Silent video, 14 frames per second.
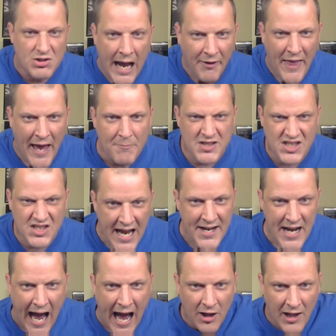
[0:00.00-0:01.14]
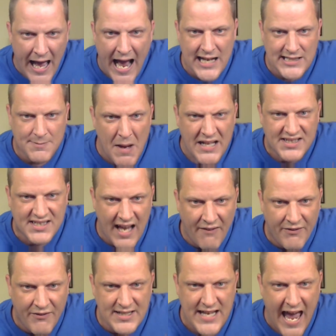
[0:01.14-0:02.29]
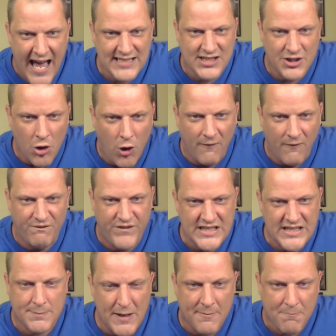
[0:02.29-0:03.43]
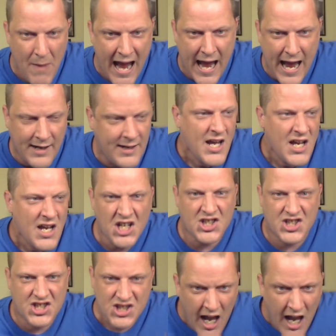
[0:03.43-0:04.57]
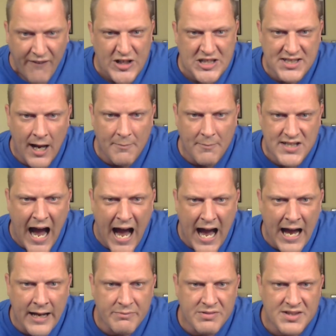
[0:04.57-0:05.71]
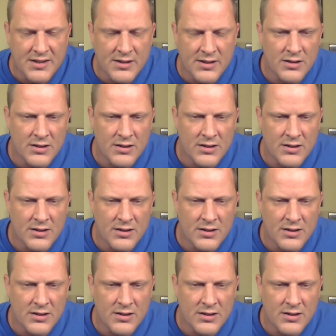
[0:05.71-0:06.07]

tell that senile ass, mid-seventies ass year old Vince McMahon to stuff it sometimes.